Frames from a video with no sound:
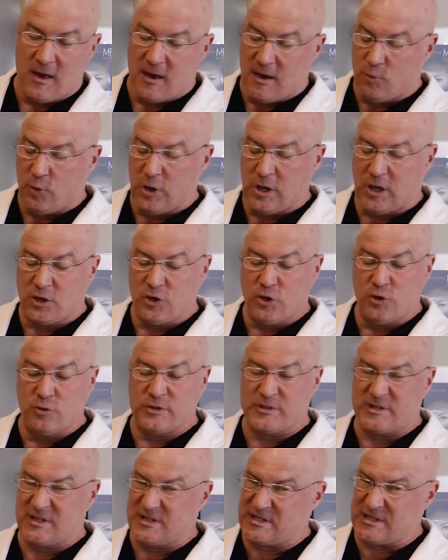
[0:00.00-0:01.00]
And we can
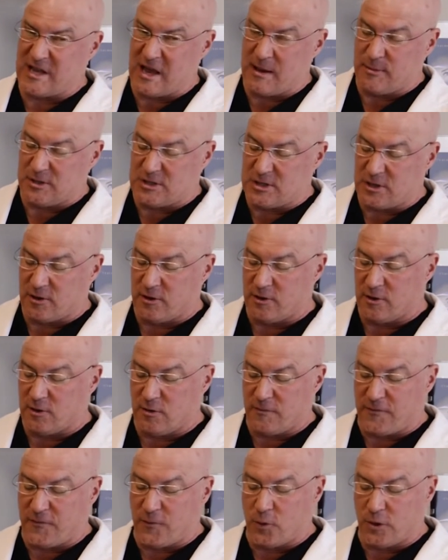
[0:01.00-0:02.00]
use the same
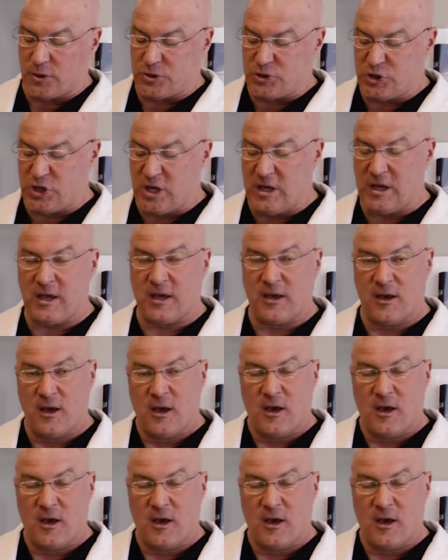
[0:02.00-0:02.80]
material for cheek